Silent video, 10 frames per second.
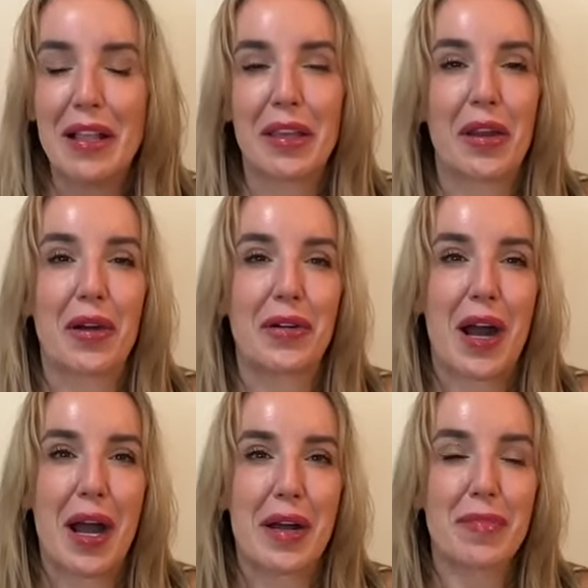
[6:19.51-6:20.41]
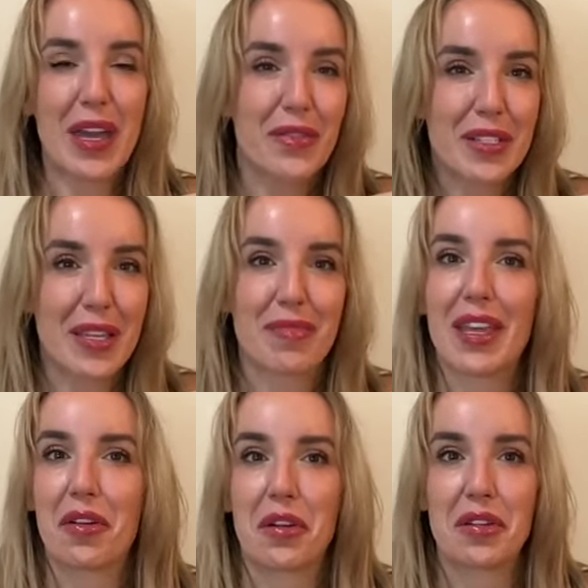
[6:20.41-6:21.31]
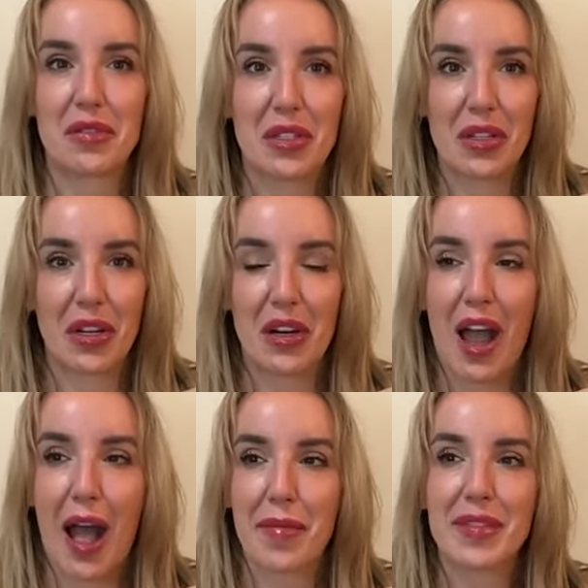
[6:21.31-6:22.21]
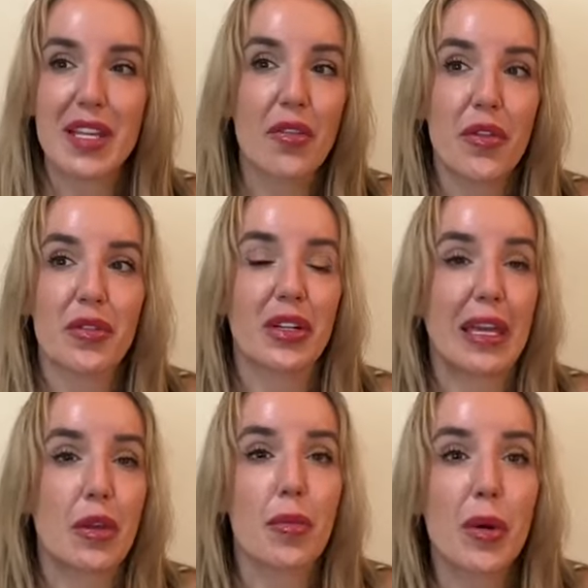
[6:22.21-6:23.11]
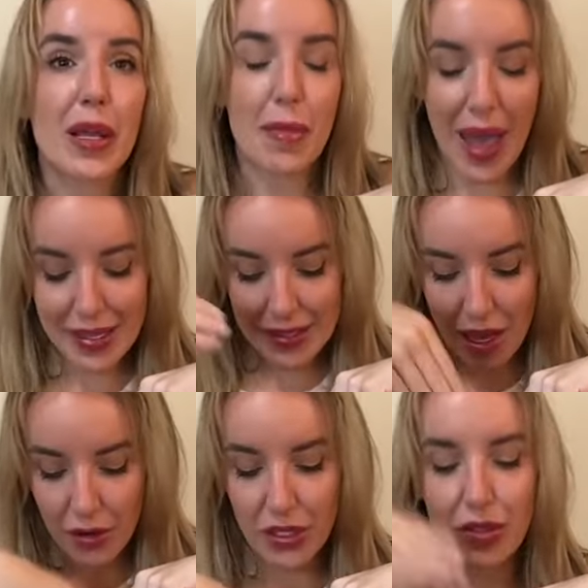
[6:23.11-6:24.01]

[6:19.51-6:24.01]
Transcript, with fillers: you know, uh, pay for something or use your um, cell phone or get your boarding pass out.